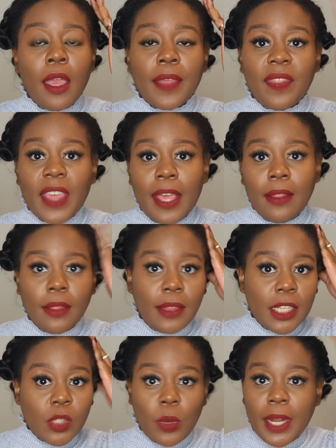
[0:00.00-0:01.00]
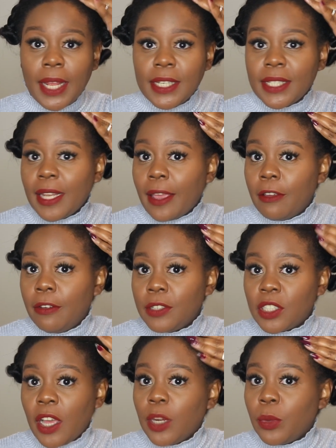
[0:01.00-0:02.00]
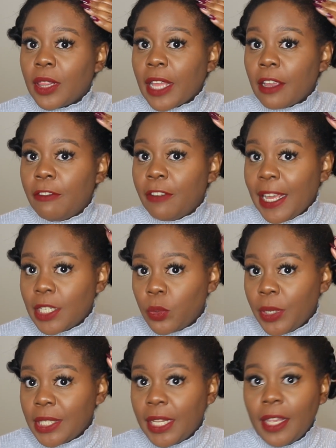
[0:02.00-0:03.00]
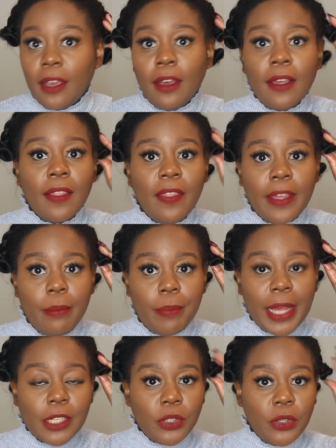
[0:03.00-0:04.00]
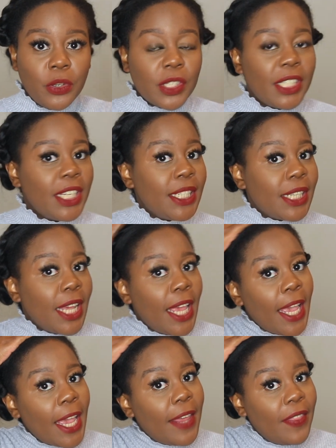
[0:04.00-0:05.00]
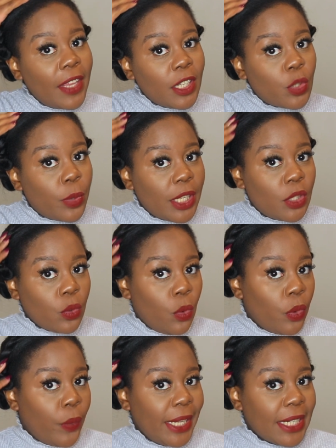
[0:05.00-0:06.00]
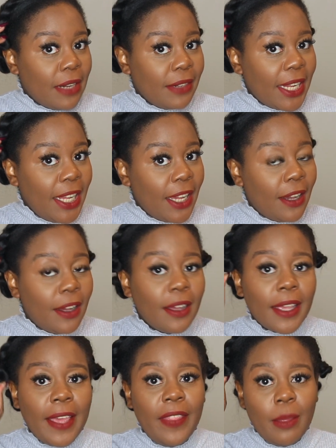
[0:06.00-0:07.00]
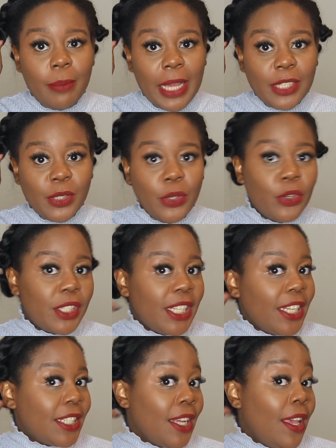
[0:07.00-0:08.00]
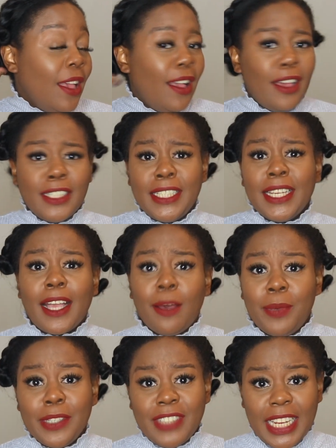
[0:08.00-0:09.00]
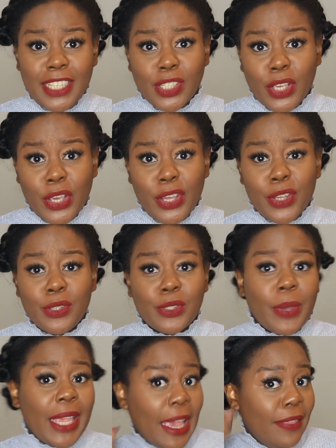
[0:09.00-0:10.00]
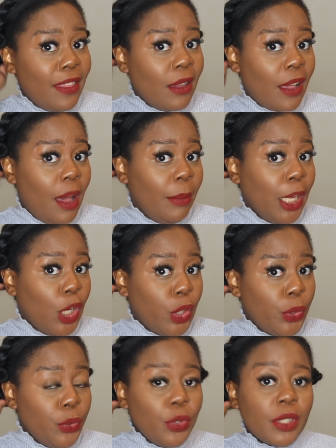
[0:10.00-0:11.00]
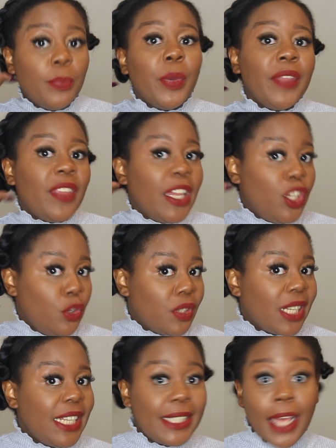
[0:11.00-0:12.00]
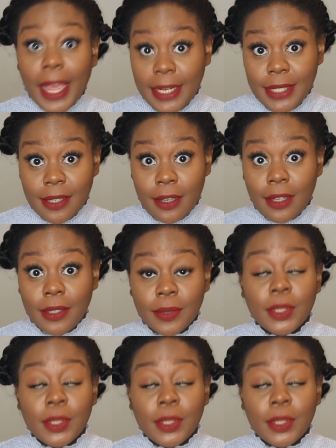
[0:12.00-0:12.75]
Then this one I did started with like a flat twist here, then bantu knotted, and then twist all the way down here and then bantu knotted. I did it a couple of days ago, so again they're coming loose, but they're usually tighter